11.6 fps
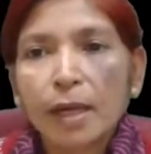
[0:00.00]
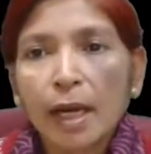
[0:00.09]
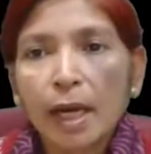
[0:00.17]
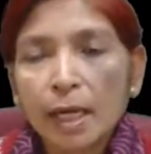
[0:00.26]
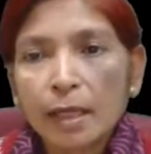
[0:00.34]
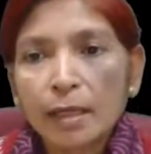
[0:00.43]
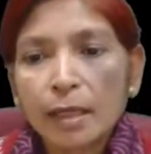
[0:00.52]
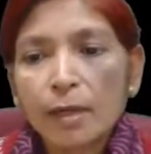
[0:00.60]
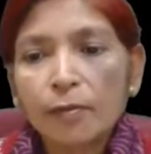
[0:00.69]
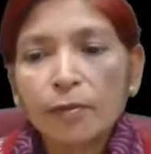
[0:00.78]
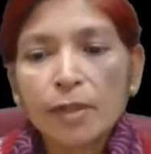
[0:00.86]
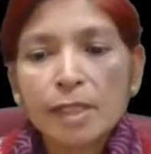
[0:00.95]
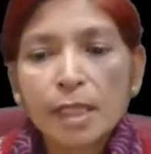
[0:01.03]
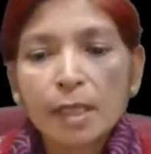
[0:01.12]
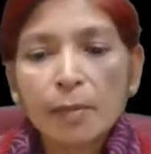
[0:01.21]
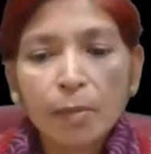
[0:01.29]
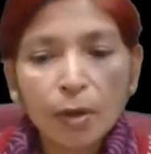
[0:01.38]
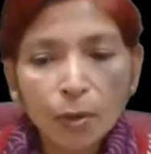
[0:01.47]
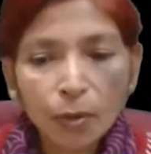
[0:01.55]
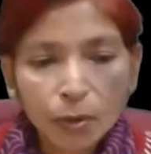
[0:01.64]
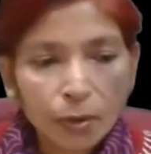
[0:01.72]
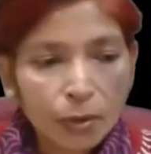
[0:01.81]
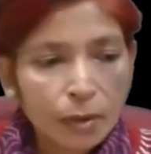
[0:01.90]
And if we see
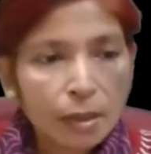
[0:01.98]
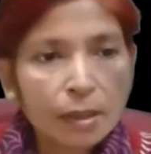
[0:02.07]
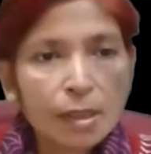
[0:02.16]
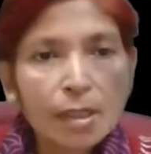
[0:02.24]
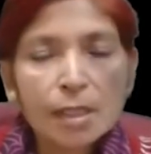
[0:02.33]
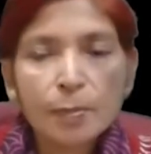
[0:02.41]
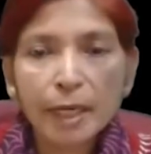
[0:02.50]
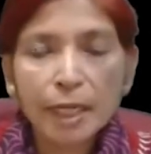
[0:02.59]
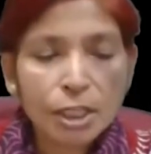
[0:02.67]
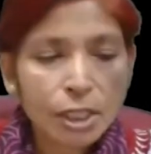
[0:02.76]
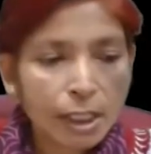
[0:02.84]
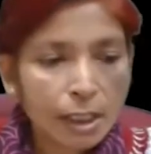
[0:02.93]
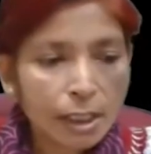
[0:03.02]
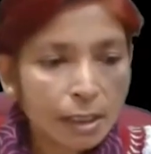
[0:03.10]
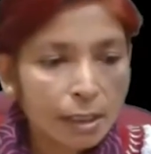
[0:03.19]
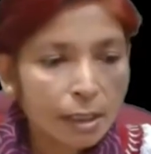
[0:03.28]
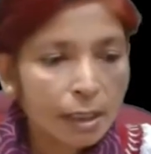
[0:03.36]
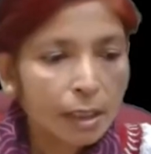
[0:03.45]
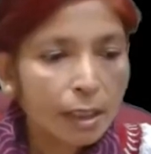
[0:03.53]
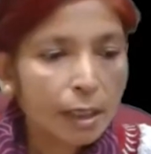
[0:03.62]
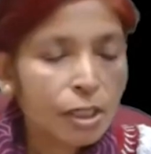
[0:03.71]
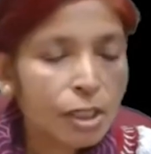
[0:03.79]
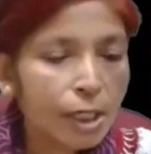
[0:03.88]
below this spreadsheet,
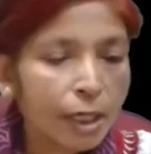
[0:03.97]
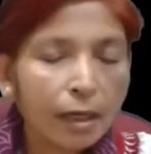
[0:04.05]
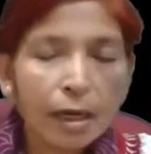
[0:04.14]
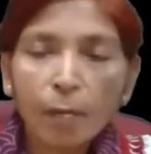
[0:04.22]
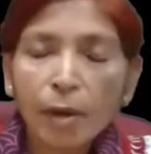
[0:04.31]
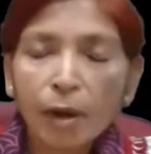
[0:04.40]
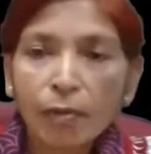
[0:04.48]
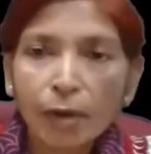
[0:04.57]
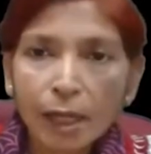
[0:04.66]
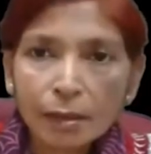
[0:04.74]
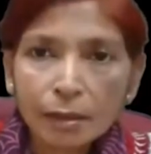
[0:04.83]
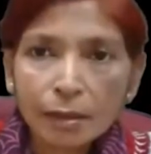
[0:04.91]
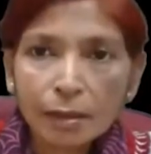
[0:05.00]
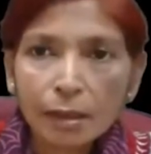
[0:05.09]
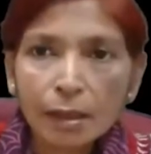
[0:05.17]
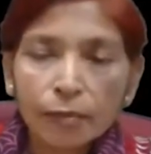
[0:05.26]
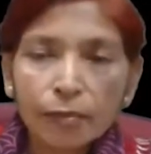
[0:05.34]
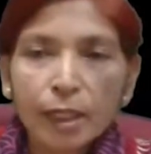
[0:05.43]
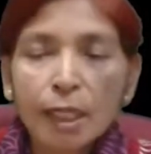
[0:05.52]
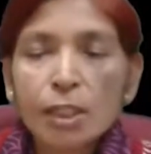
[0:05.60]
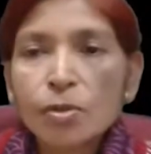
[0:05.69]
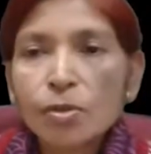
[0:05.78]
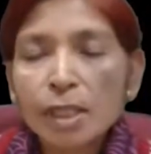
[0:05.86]
here sheet number 1, if we
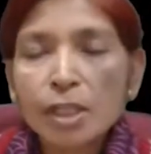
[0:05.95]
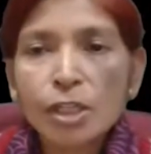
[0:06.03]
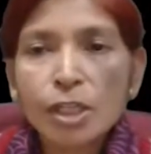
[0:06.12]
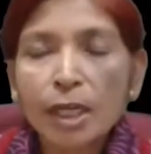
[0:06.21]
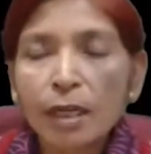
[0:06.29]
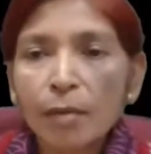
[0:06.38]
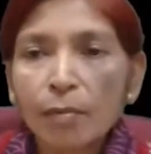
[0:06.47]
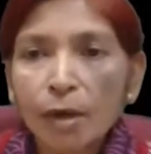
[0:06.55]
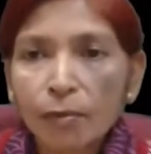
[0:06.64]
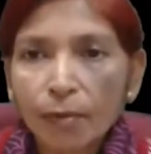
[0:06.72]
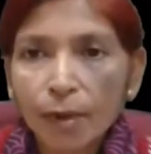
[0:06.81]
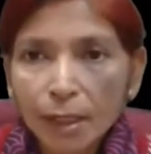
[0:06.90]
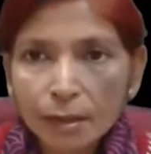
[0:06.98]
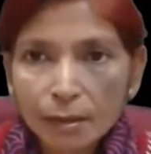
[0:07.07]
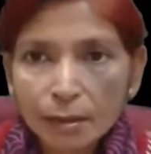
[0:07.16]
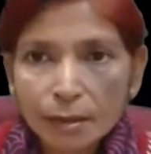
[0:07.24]
are using sheet number 1,